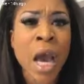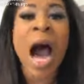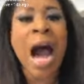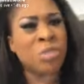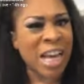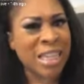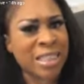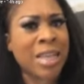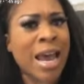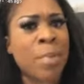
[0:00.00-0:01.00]
I'm jealous
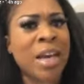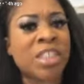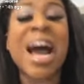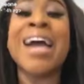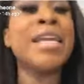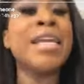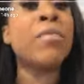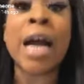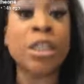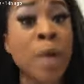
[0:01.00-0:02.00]
of that bitch. I ain't never
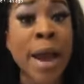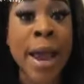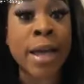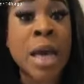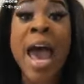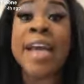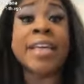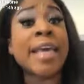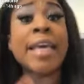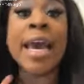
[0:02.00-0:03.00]
got dragged. And
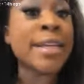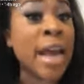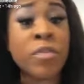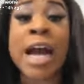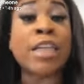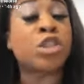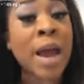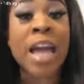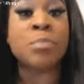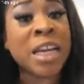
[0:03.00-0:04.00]
Kiki ain't never got
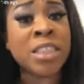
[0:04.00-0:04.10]
dragged, bitch.